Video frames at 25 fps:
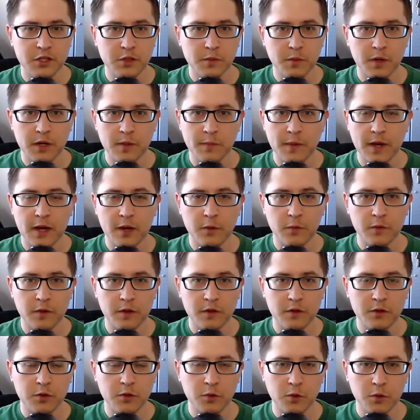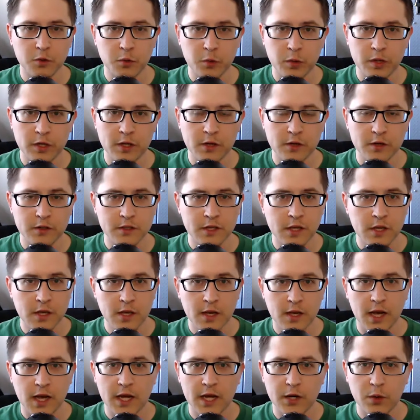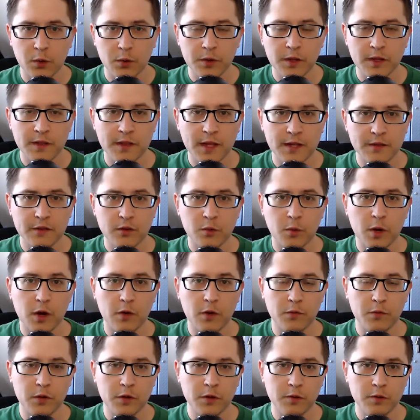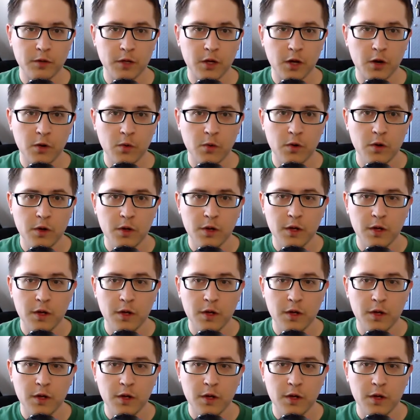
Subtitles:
your money back within 2 or 3 years, I don't think that's the route for you to go.